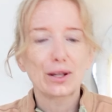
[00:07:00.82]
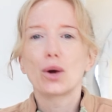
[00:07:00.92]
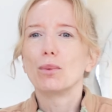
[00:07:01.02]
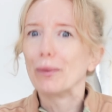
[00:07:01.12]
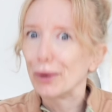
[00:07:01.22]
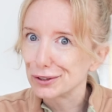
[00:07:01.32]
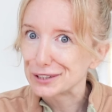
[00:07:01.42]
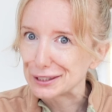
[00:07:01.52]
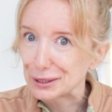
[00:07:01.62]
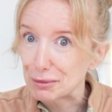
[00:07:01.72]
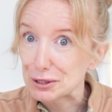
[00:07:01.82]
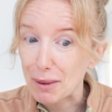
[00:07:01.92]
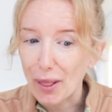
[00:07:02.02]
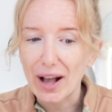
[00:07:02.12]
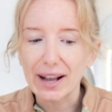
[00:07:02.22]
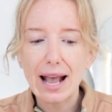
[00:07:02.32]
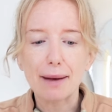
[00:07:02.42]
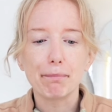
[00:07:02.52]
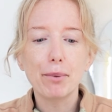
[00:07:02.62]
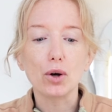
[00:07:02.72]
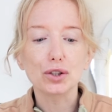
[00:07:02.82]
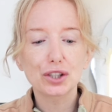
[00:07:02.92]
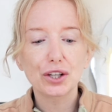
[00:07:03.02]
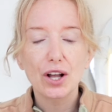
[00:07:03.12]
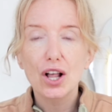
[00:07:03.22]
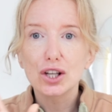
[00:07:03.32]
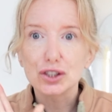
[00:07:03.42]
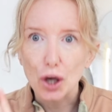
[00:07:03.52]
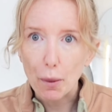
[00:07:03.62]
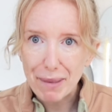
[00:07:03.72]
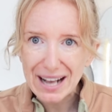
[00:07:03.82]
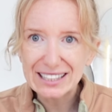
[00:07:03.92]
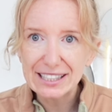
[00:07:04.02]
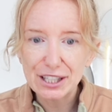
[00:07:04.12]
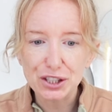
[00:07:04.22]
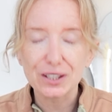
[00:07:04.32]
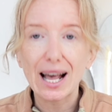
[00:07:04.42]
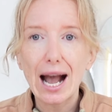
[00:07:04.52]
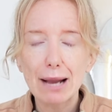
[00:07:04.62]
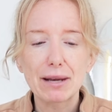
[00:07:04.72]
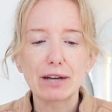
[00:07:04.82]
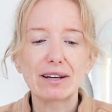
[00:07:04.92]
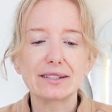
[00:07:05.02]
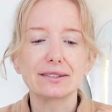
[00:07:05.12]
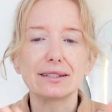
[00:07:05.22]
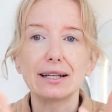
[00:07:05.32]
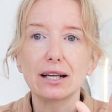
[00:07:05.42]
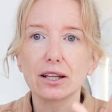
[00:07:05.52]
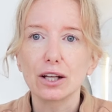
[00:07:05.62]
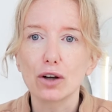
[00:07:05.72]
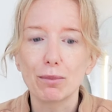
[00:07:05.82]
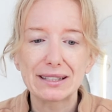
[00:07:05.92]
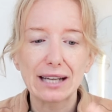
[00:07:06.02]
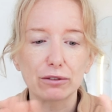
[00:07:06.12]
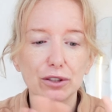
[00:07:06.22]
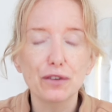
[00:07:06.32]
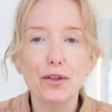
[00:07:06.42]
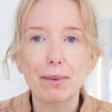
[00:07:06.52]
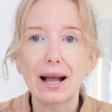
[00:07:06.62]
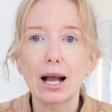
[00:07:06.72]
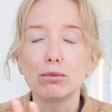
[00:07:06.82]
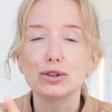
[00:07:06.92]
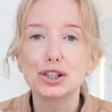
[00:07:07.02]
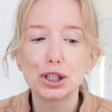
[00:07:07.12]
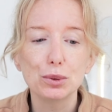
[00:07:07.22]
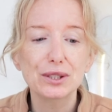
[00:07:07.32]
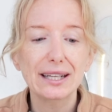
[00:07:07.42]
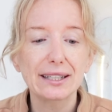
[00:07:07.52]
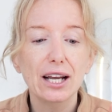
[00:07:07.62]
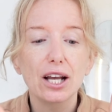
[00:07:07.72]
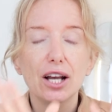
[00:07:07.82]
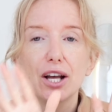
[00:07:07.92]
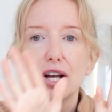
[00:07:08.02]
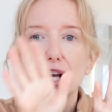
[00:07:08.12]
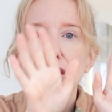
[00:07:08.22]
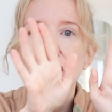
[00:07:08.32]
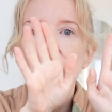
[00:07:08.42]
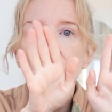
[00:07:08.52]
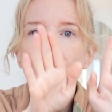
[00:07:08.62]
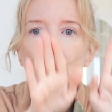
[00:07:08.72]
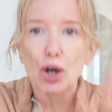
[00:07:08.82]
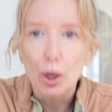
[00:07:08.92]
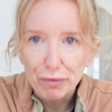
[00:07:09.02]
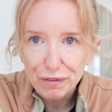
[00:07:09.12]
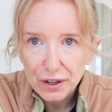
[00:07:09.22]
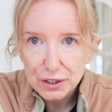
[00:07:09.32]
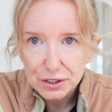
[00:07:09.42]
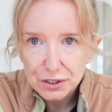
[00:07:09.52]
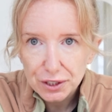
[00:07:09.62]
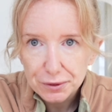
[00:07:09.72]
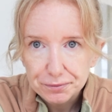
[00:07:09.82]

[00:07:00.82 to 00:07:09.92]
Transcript: we won't say too much about that again, but so a big decision that I made recently that got me down another pair was choosing comfort